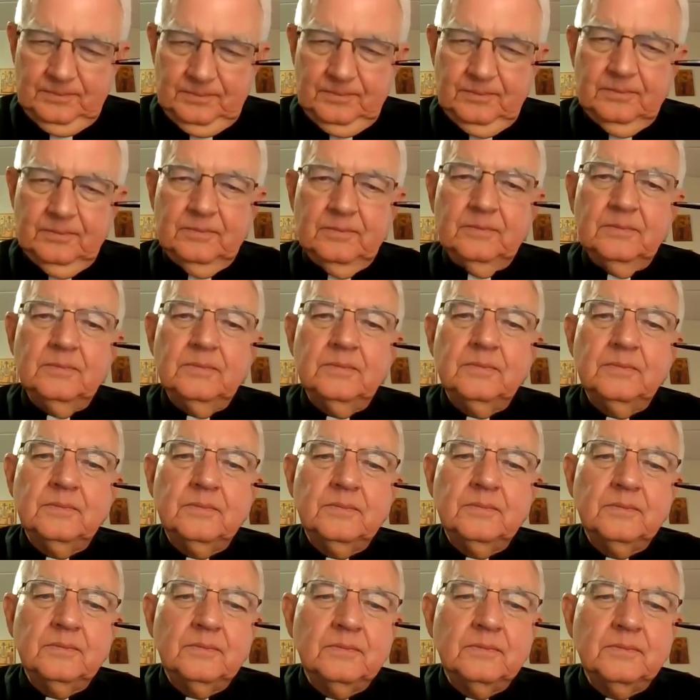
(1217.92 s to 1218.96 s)

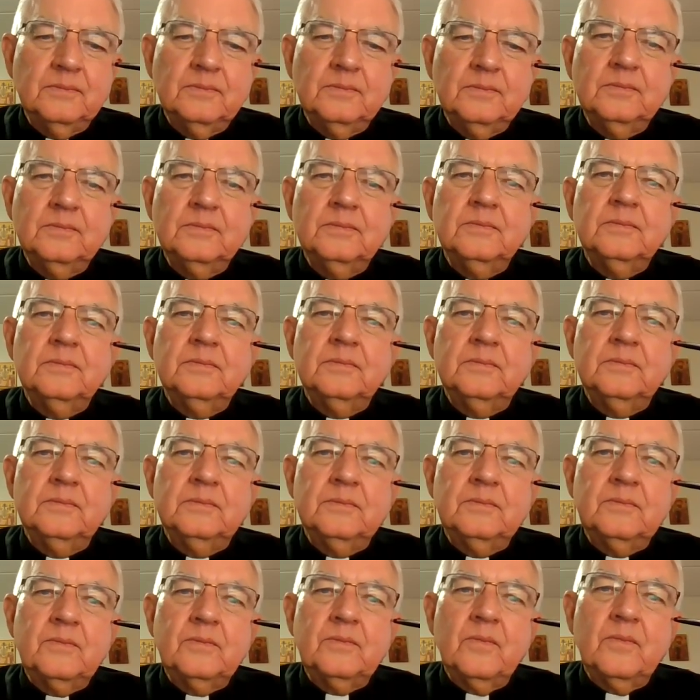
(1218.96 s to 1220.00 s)

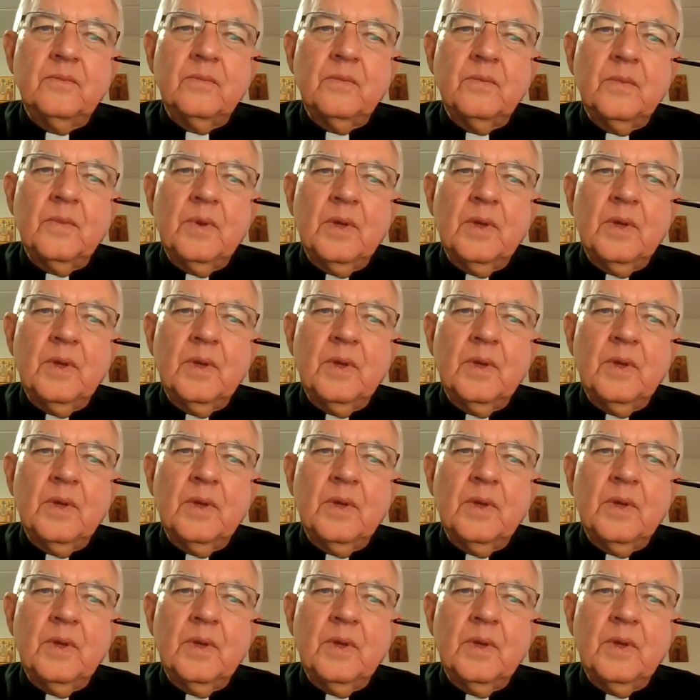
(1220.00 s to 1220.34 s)
The person shown says nothing.